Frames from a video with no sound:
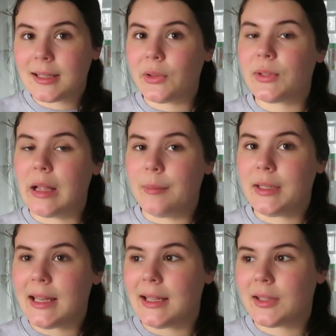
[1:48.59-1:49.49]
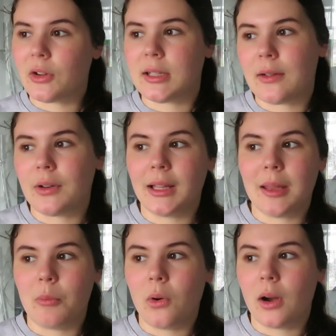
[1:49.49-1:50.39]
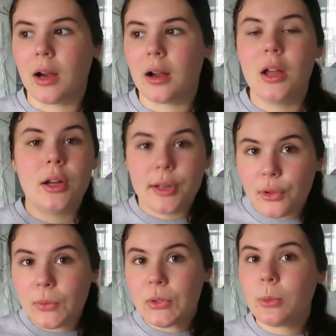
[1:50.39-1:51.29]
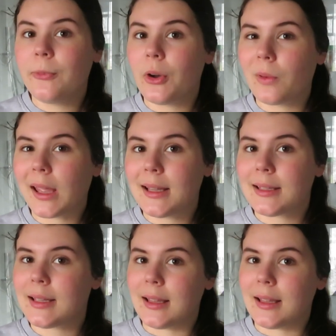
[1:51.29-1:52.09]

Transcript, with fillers: So some days are definitely more YouTube focused,